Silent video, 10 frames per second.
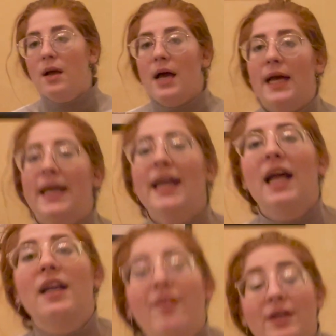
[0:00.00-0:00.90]
Again,
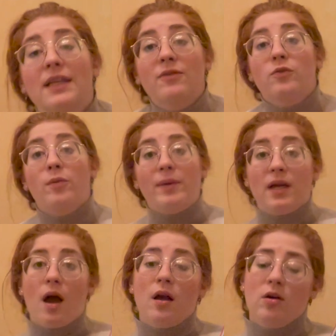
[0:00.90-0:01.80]
another gift from my
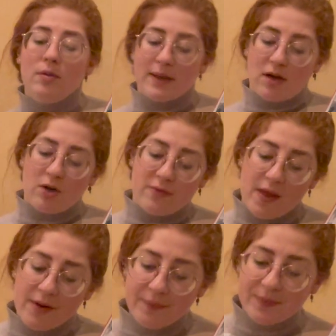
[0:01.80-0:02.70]
uncle, my
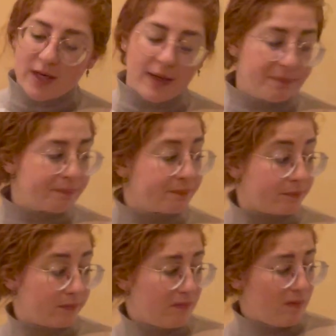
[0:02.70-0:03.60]
godfather, and
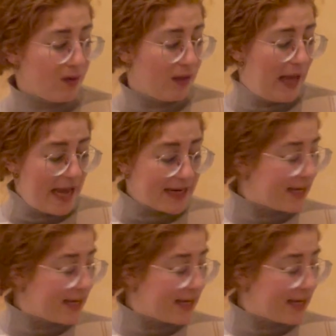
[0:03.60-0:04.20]
he